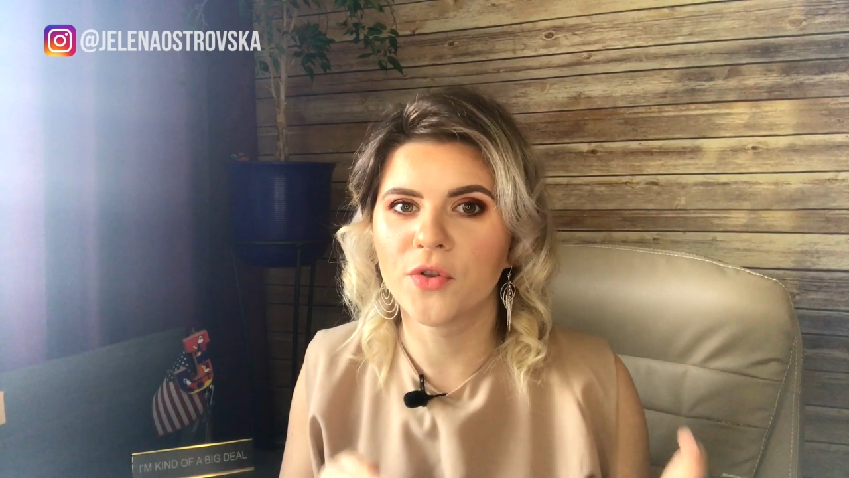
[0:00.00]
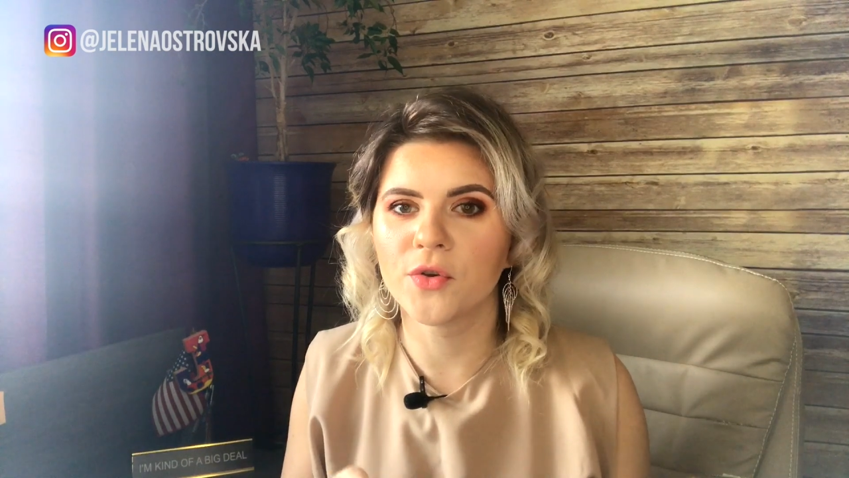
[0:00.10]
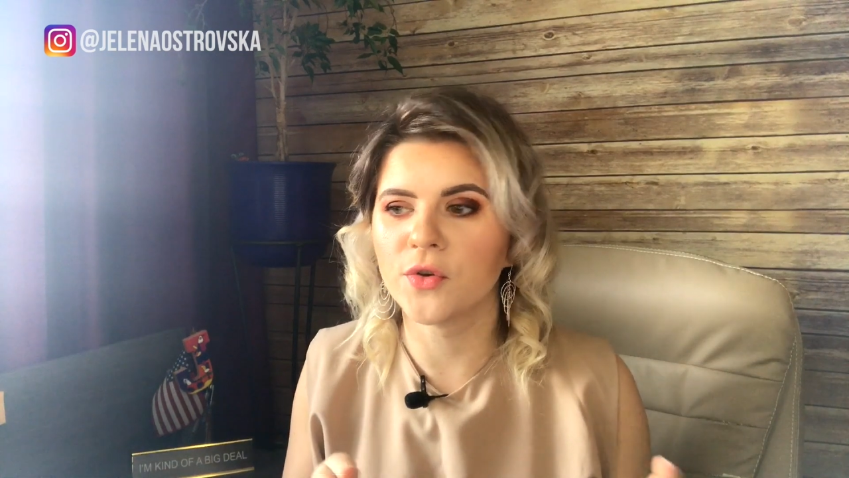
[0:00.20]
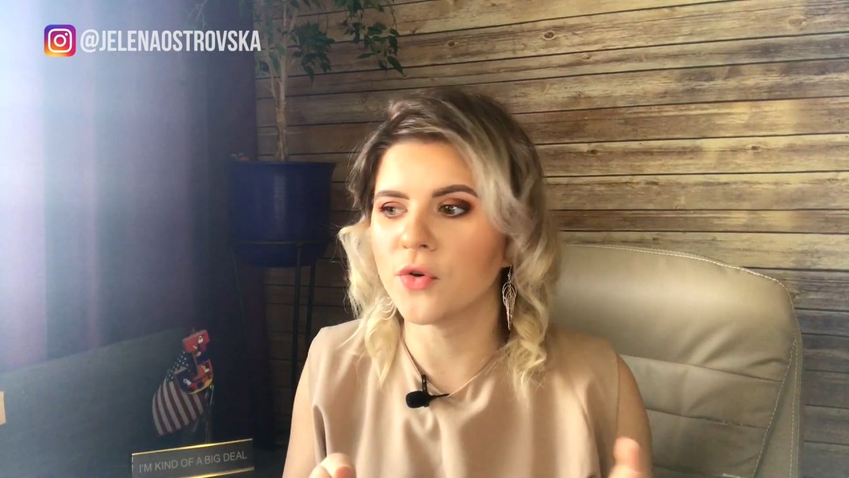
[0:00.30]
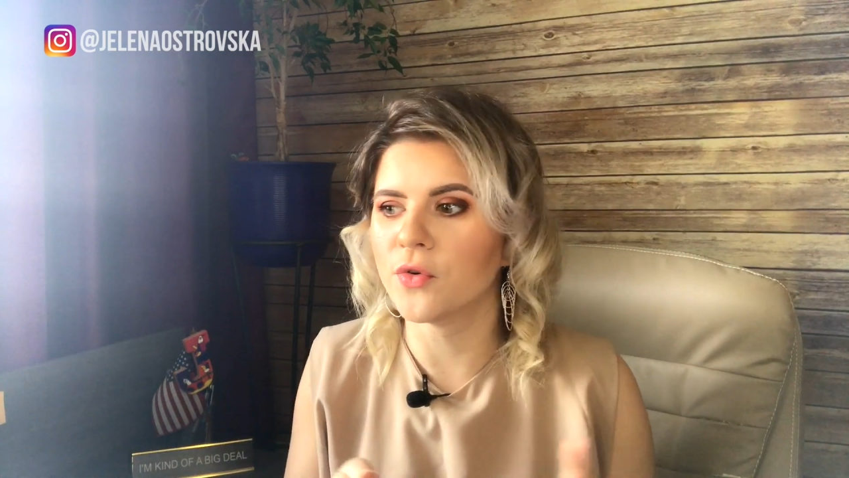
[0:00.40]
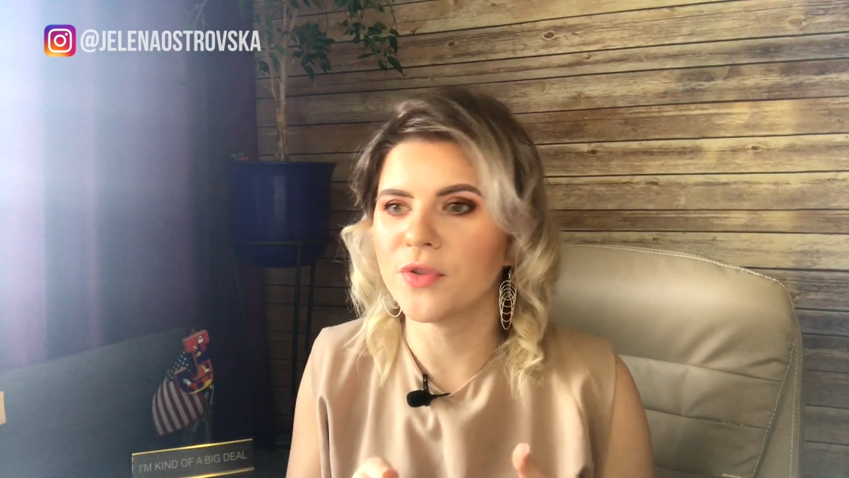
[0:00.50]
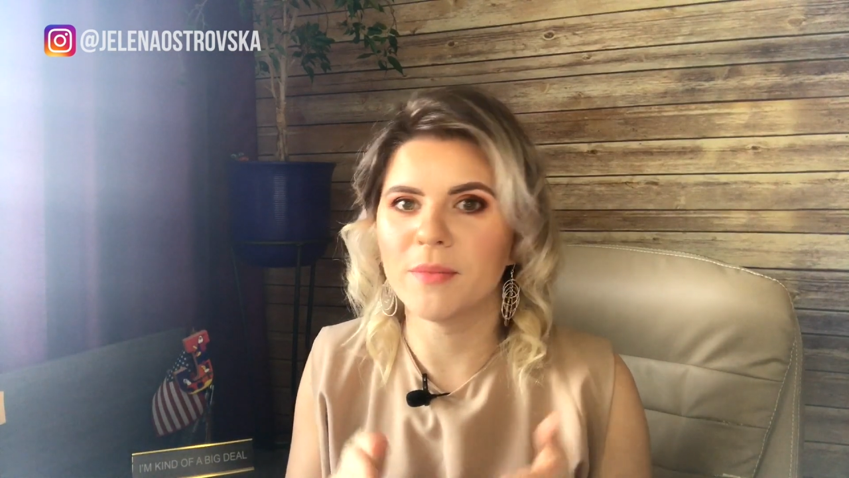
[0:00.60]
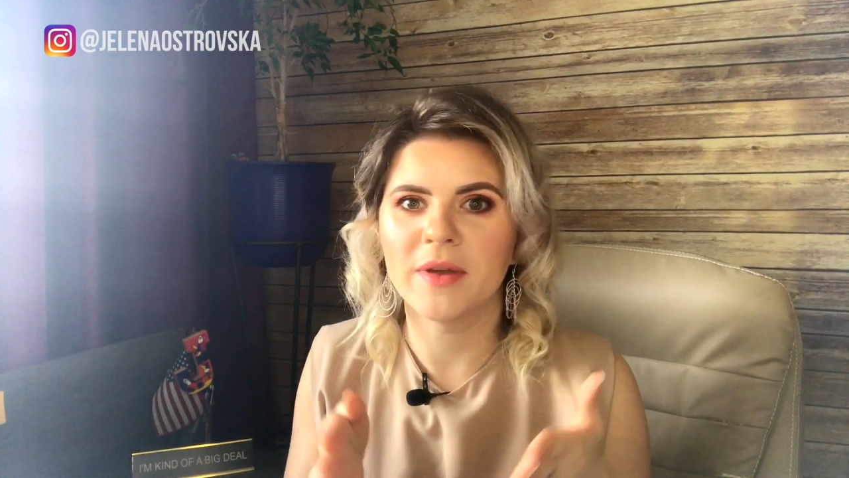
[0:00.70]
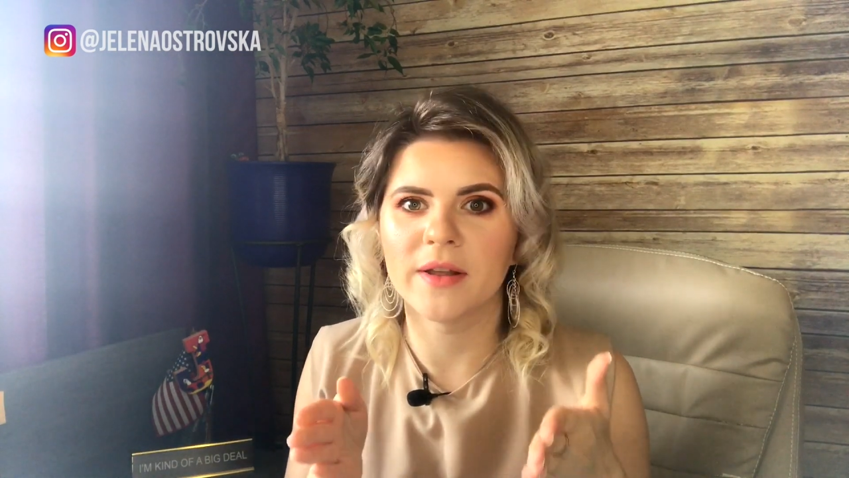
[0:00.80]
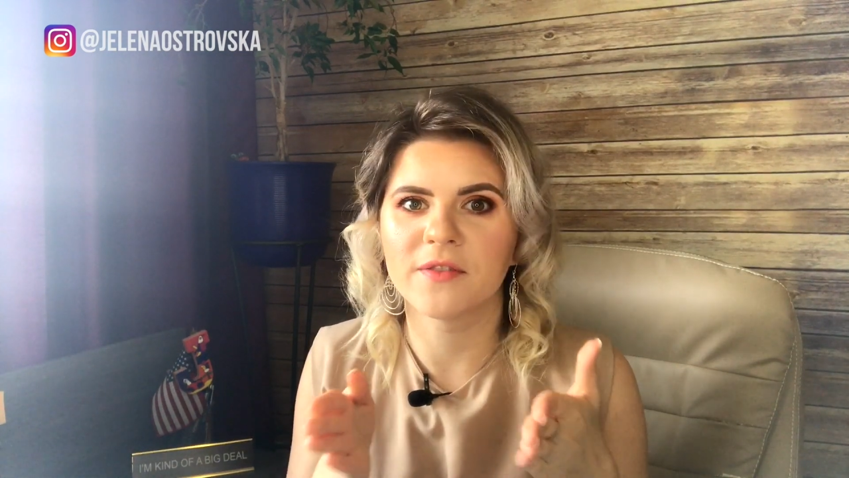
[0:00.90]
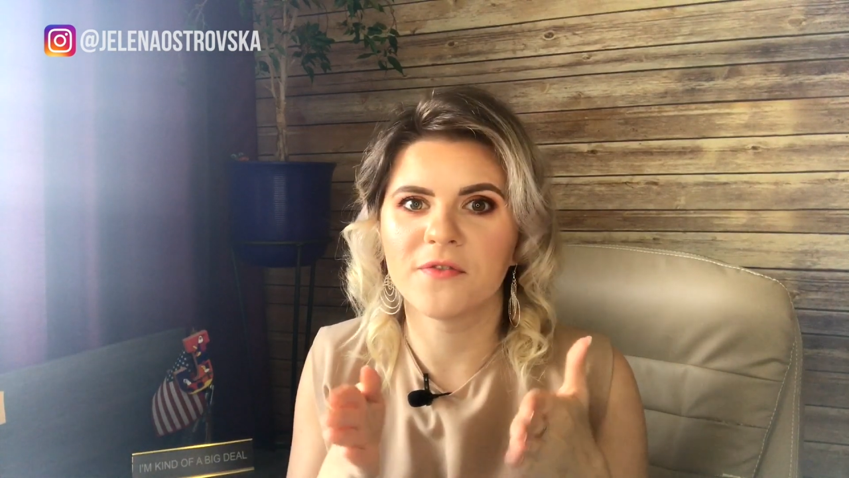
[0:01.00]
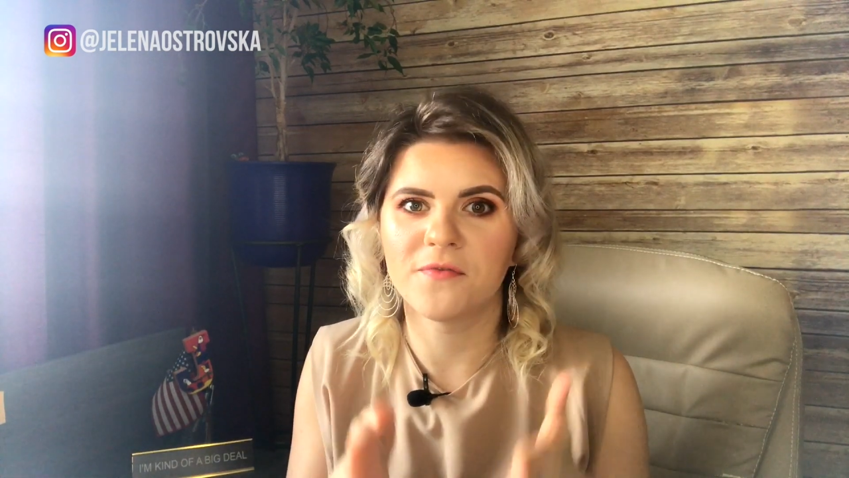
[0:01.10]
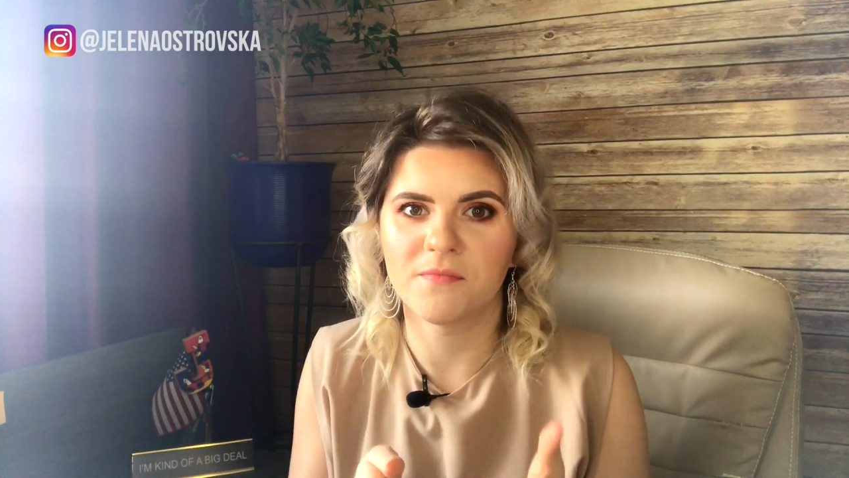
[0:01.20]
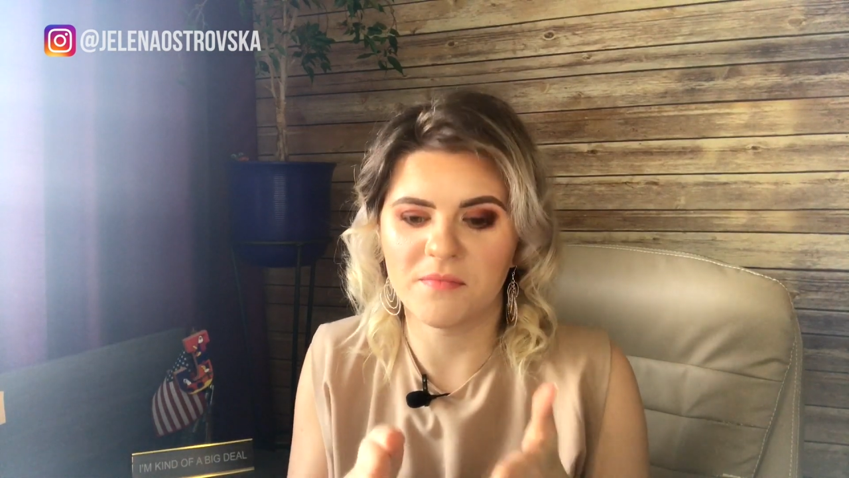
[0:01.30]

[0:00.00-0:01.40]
through the minute